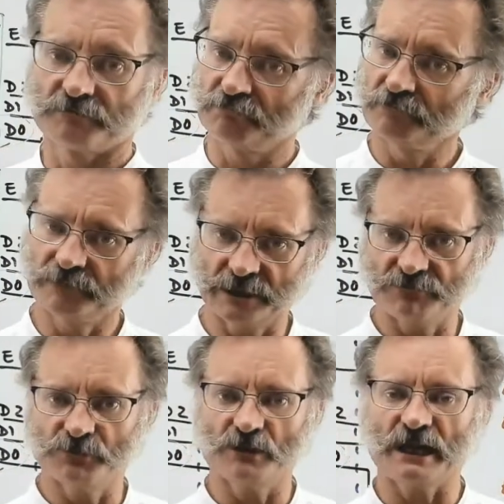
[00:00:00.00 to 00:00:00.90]
if
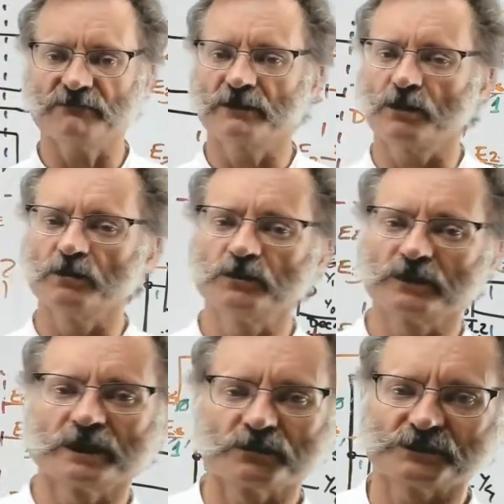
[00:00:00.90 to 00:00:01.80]
you have a
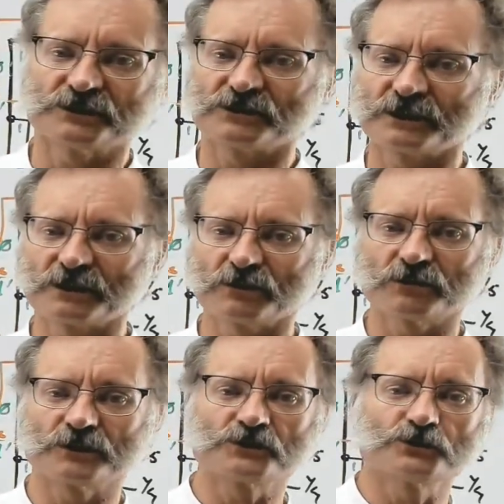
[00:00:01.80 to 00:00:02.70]
component which is a
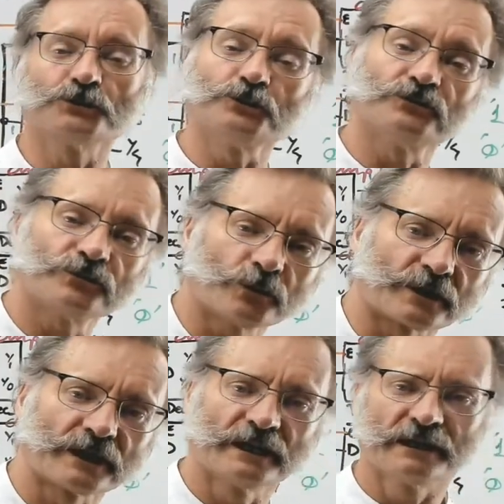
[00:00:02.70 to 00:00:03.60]
decoder 224.
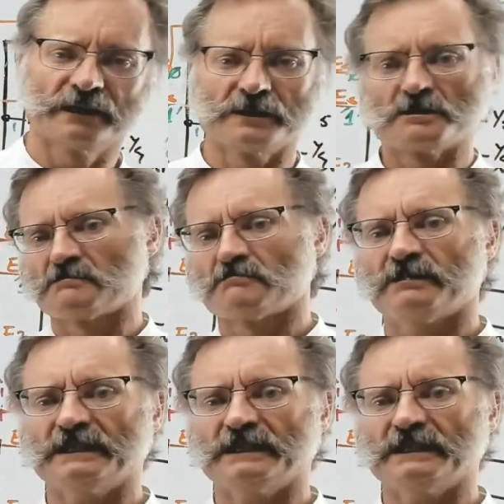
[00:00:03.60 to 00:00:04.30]
But the